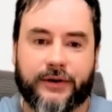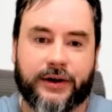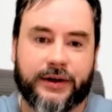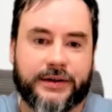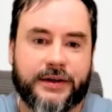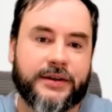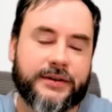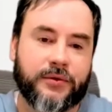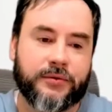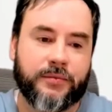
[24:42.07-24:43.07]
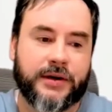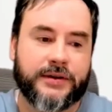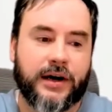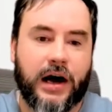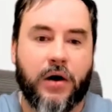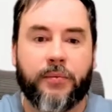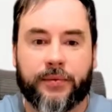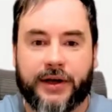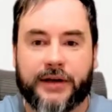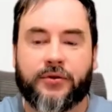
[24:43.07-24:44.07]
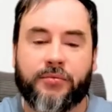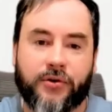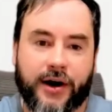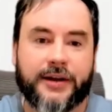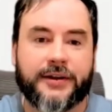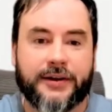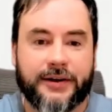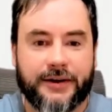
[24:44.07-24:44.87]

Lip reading: And I think this is what makes our platform great.